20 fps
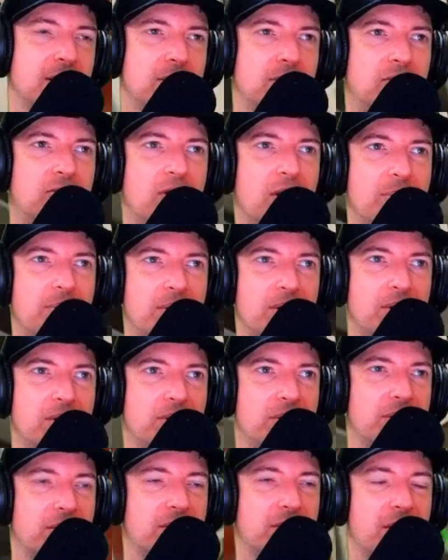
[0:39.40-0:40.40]
double
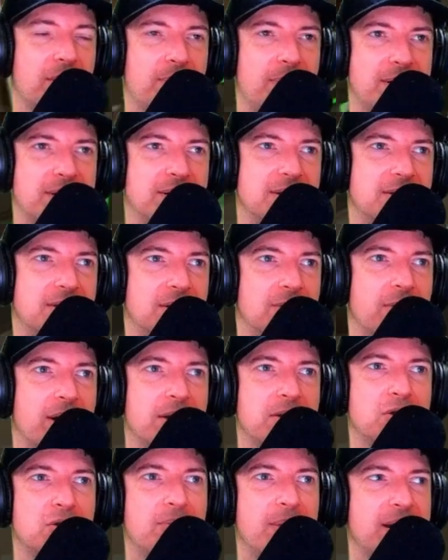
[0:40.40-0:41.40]
the capacity,
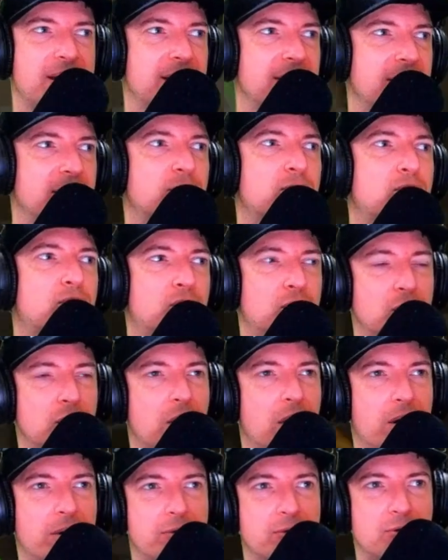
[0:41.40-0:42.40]
right? You make it a
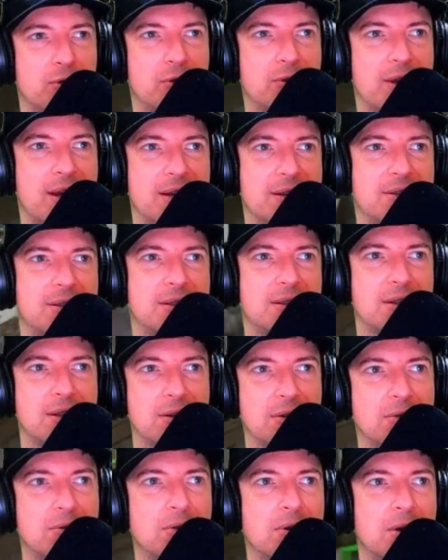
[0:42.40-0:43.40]
200 SCU